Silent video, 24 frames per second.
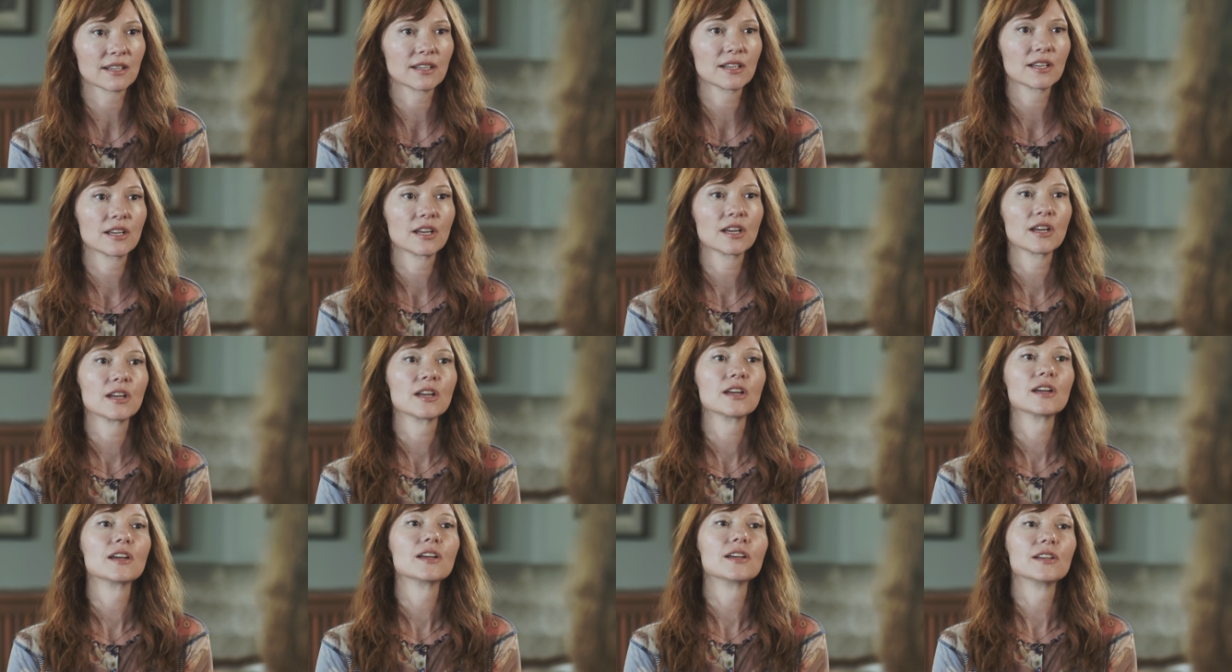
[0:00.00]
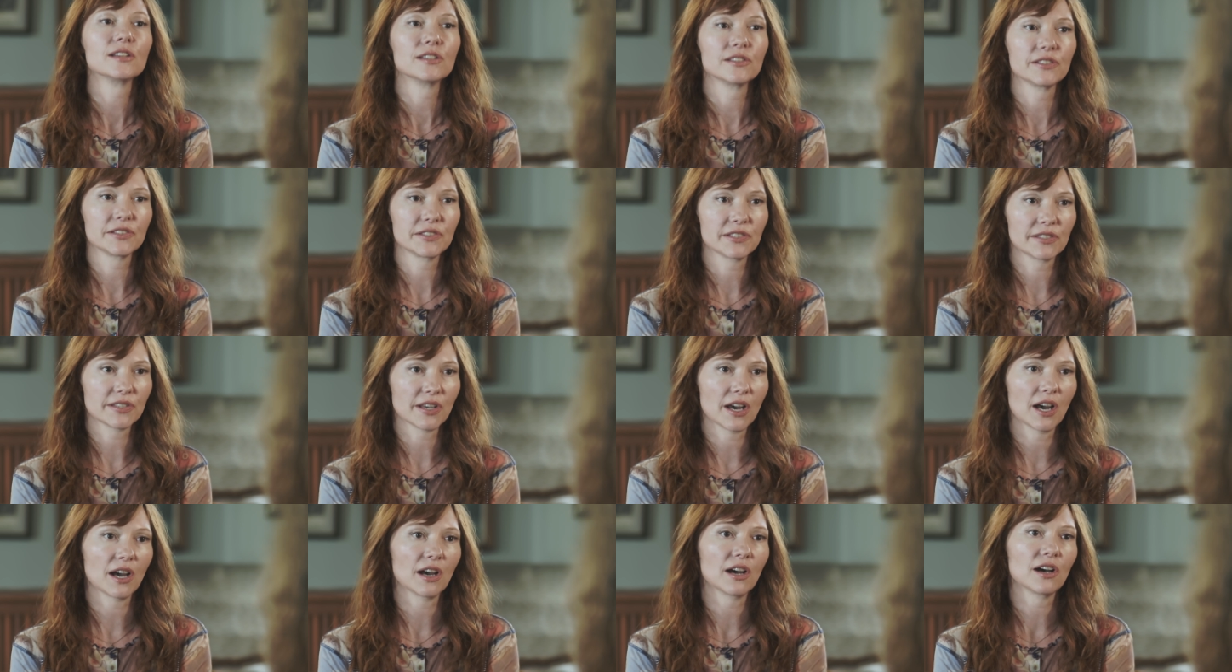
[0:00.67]
I like this.
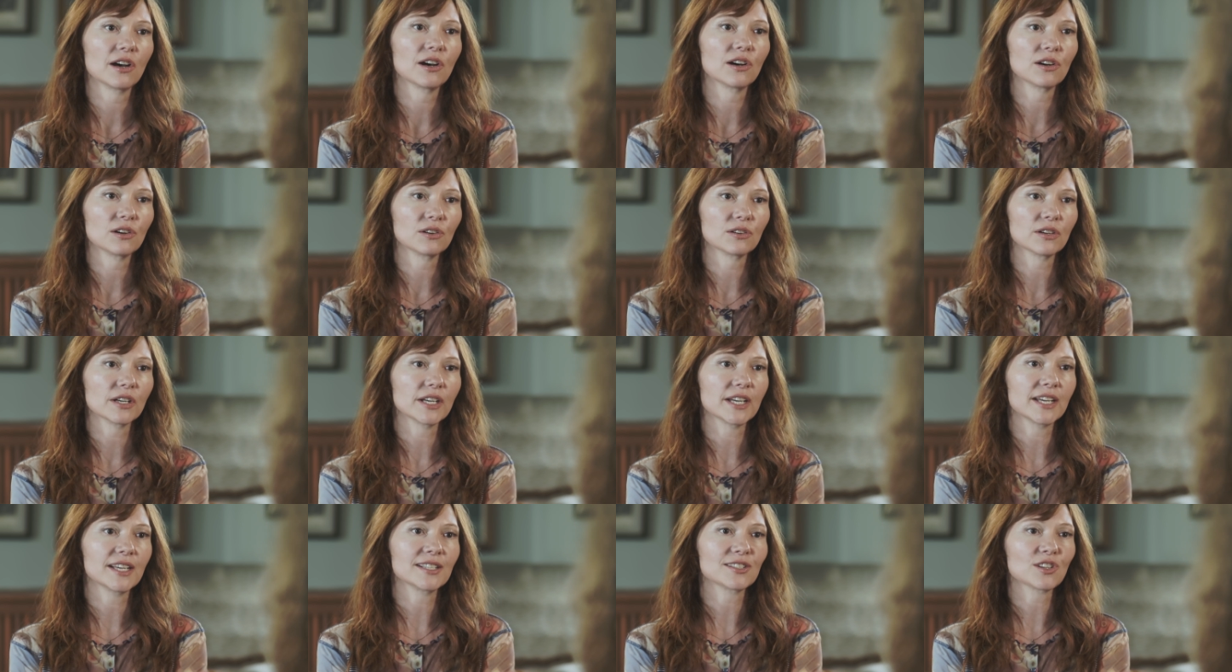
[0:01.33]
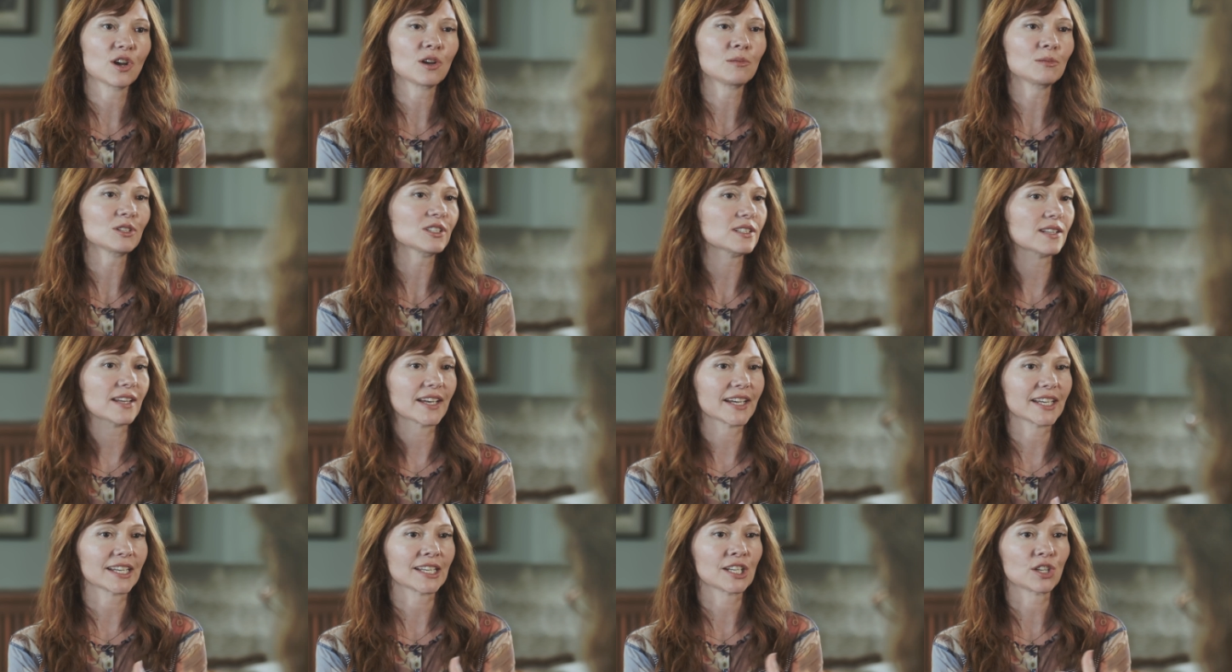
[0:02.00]
So it's almost
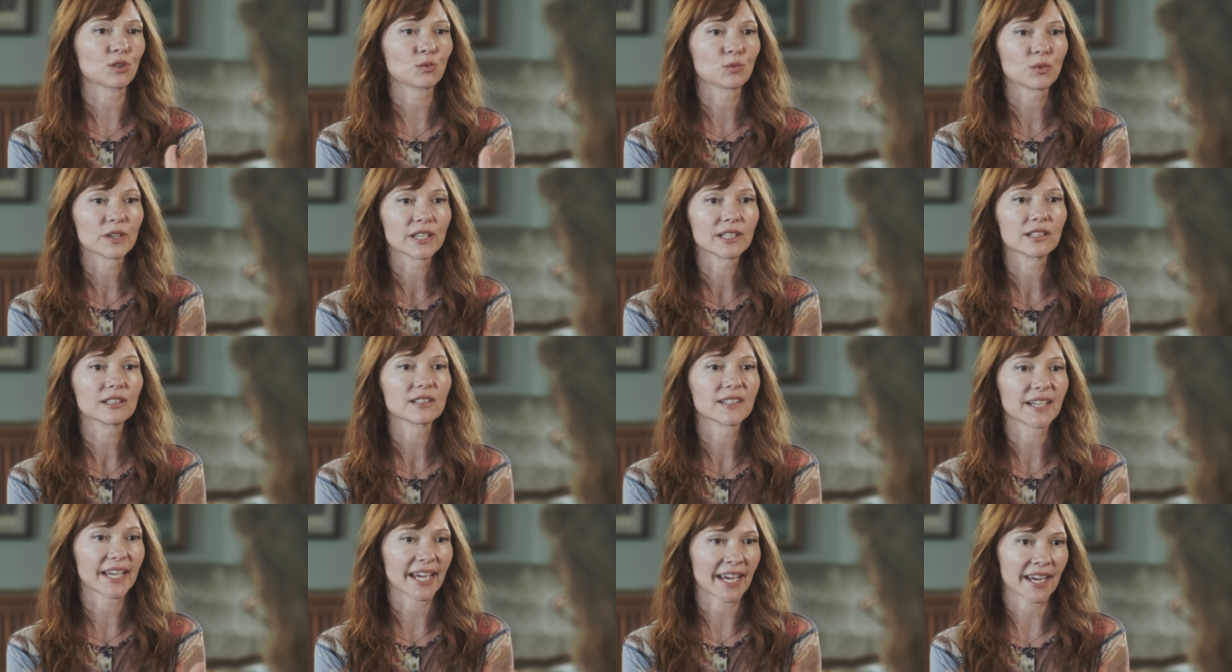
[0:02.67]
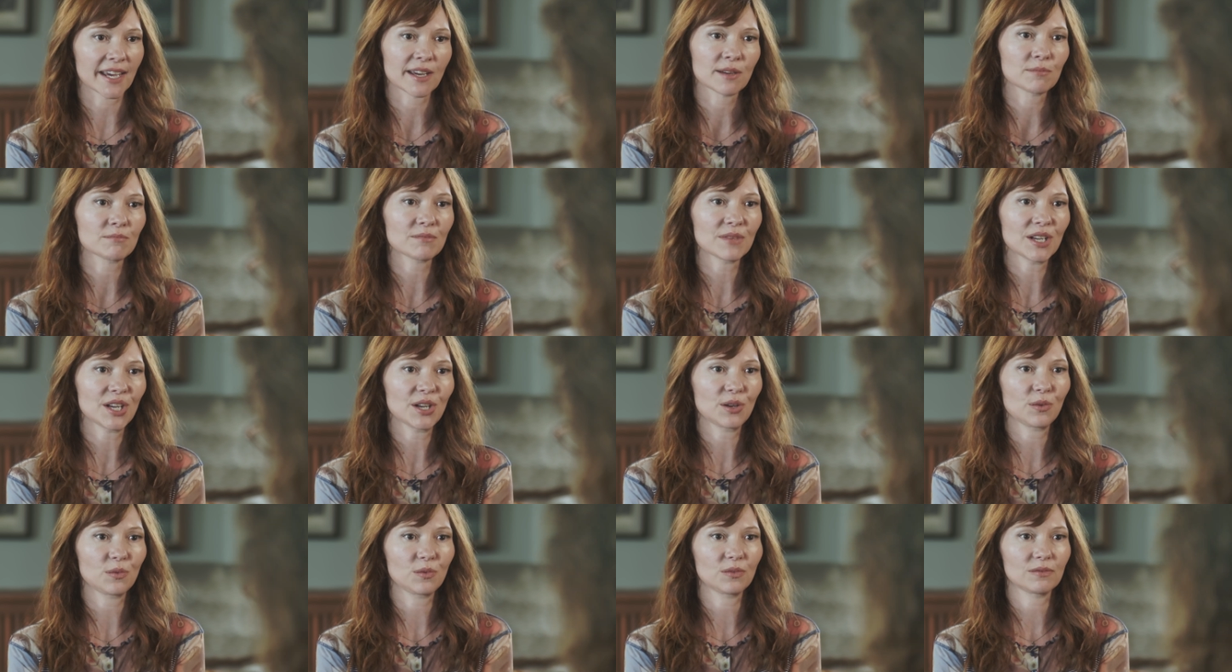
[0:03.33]
like in a real game.
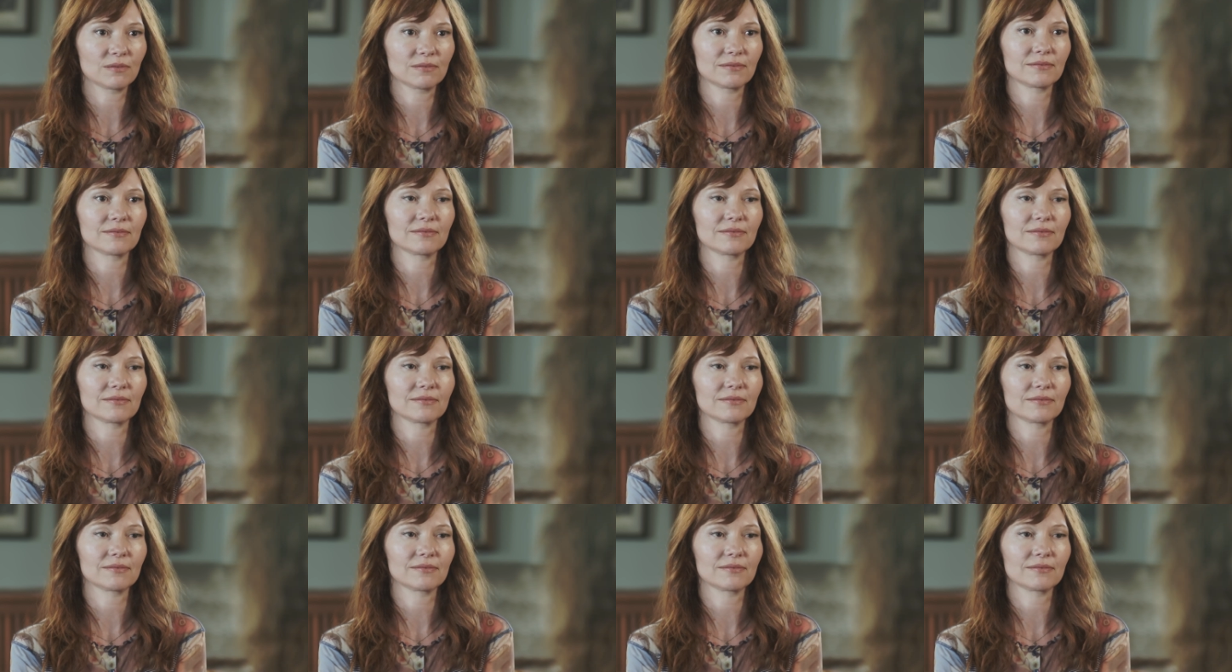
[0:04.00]
Mm -hmm.